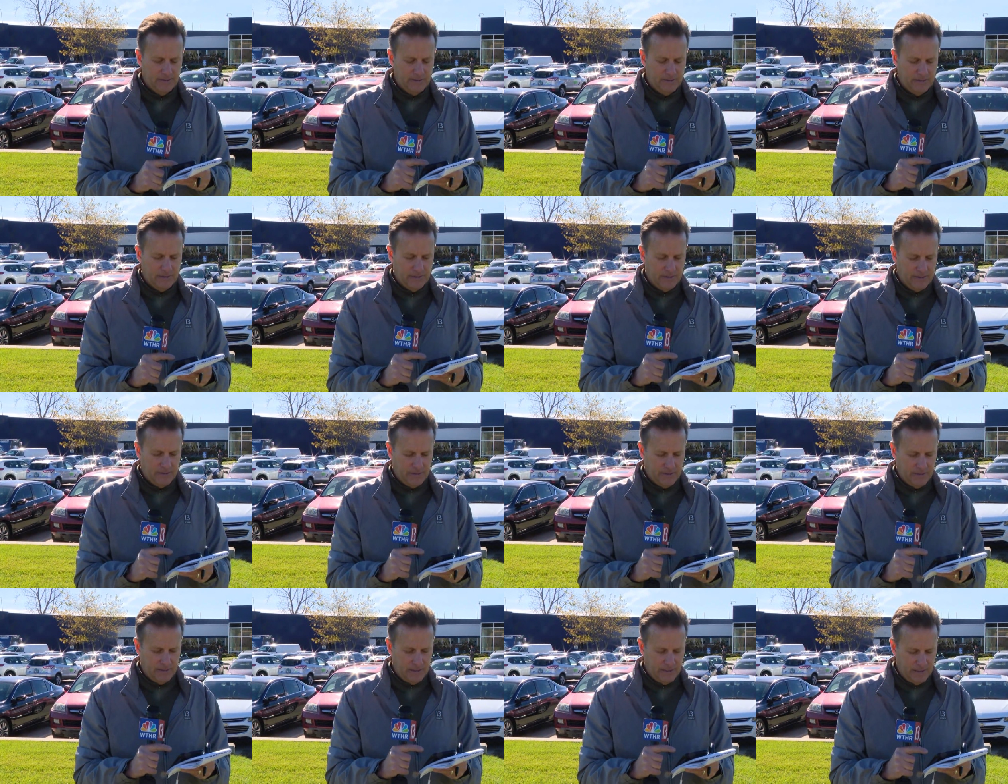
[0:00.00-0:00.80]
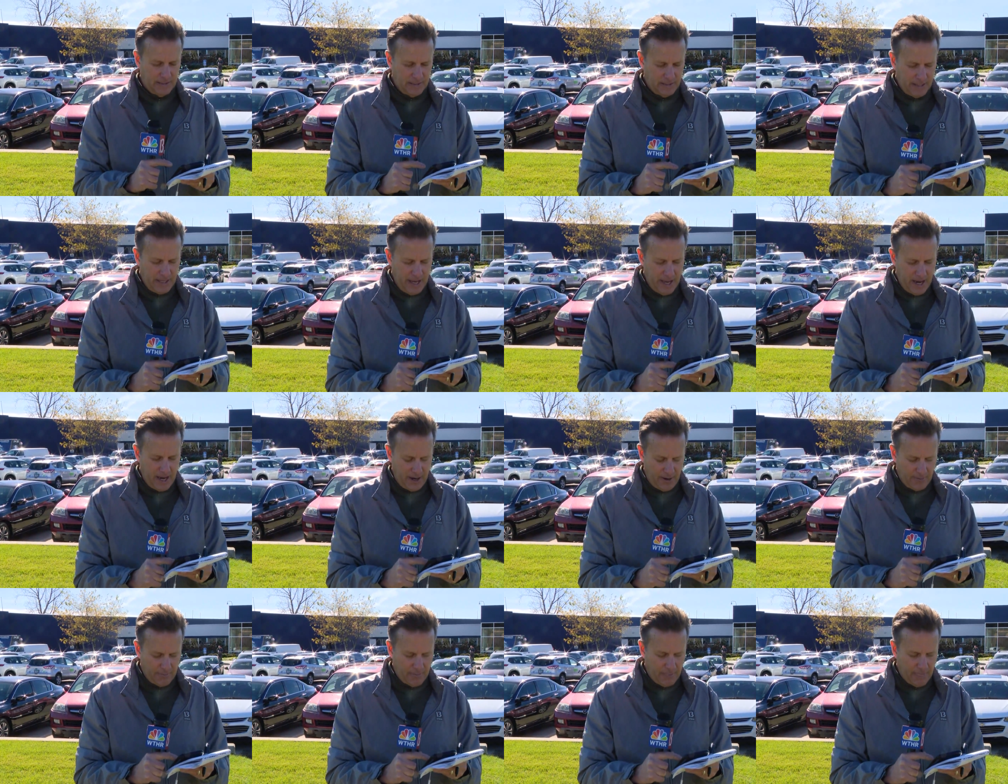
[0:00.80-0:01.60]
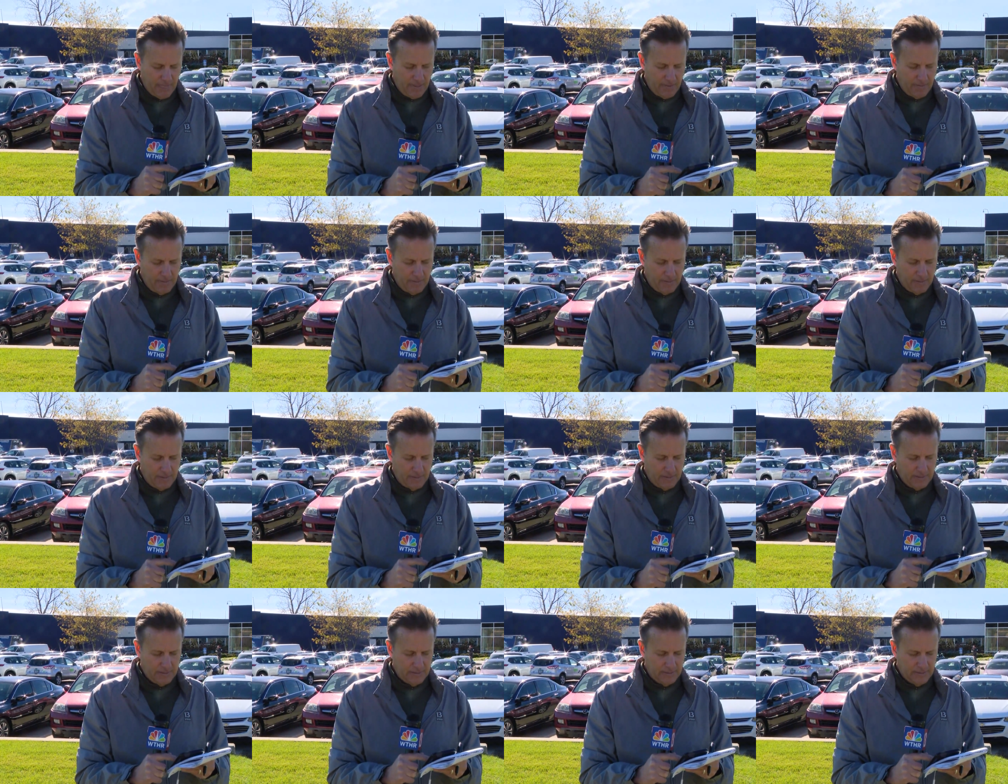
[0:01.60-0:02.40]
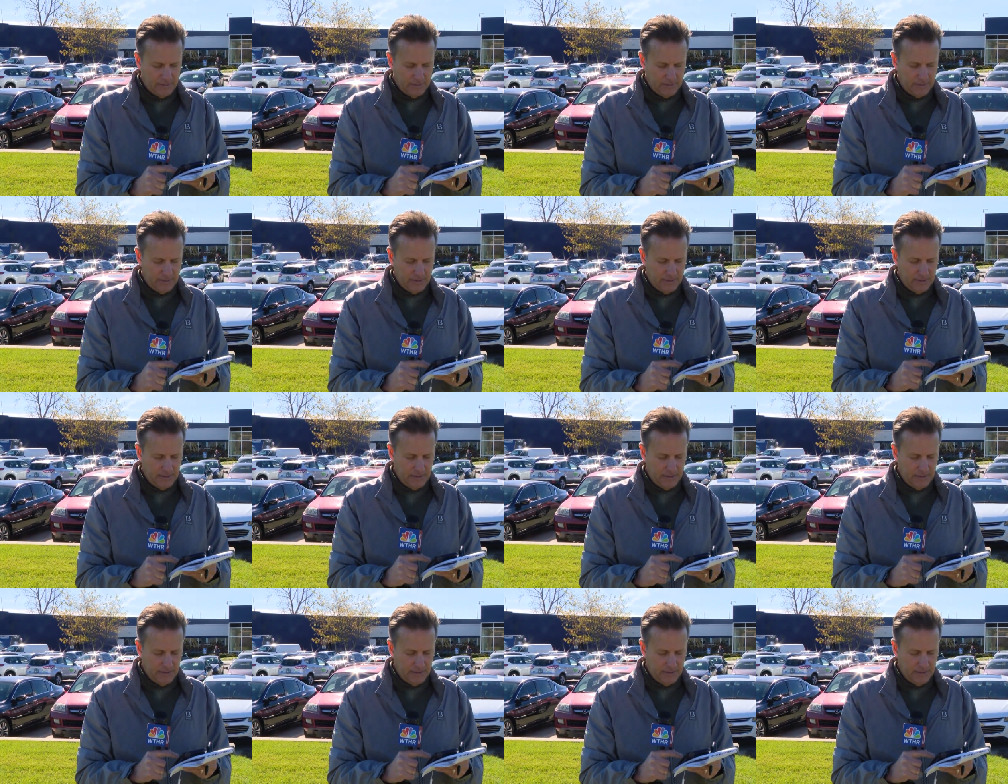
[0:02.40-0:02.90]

but is a fan yeah. favorite here in Indianapolis.